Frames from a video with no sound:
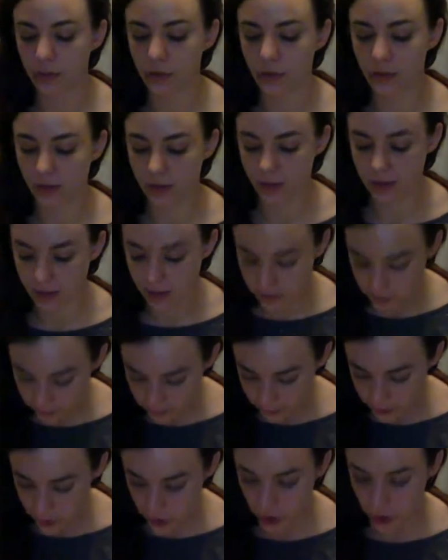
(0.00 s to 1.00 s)
This is
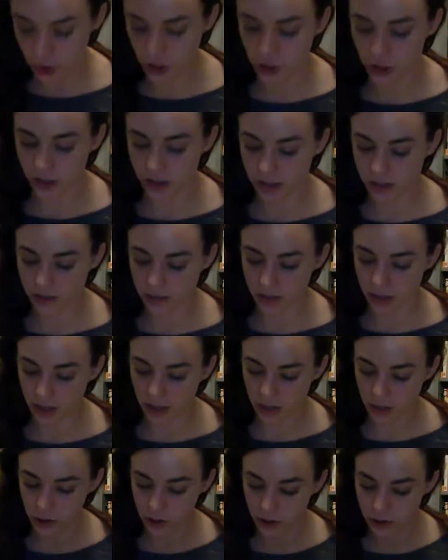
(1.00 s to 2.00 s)
sufficient
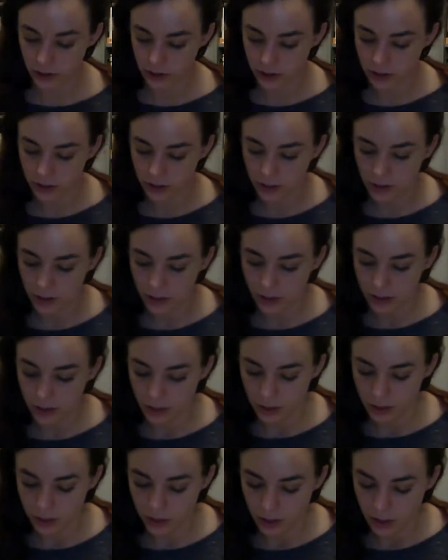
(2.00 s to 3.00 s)
justification.
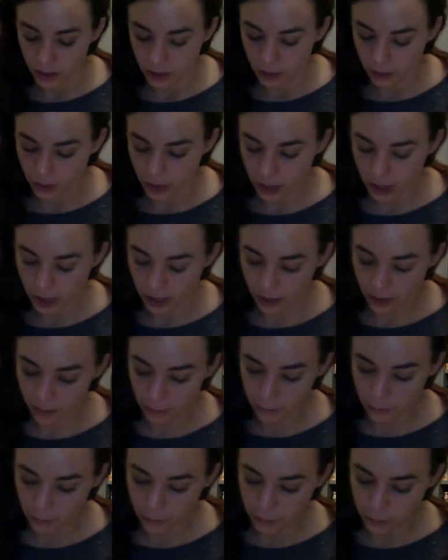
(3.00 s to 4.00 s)
Okay,
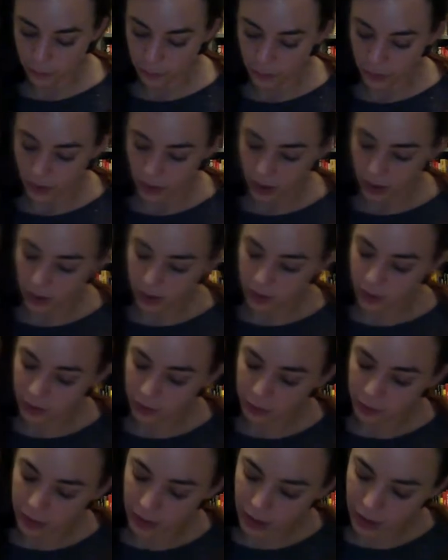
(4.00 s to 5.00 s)
I think I'm
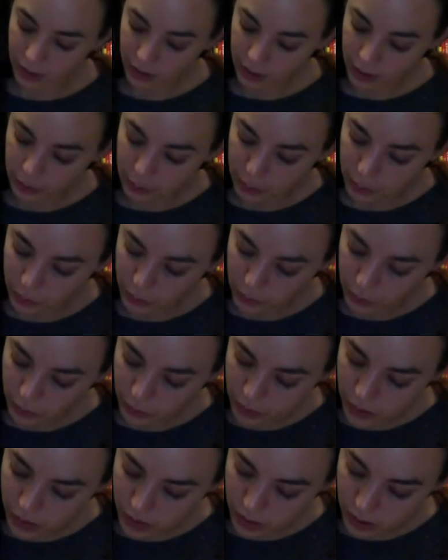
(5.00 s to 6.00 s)
going to highlight both those
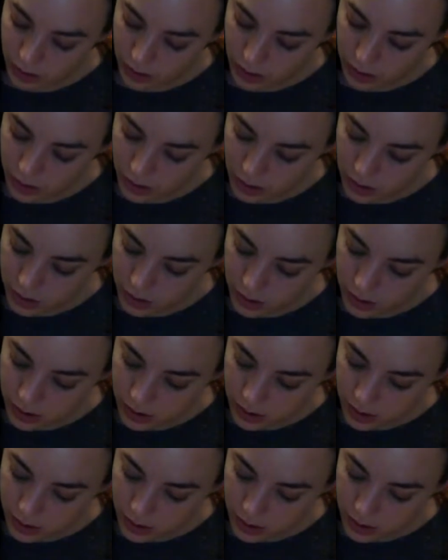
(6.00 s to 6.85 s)
sentences.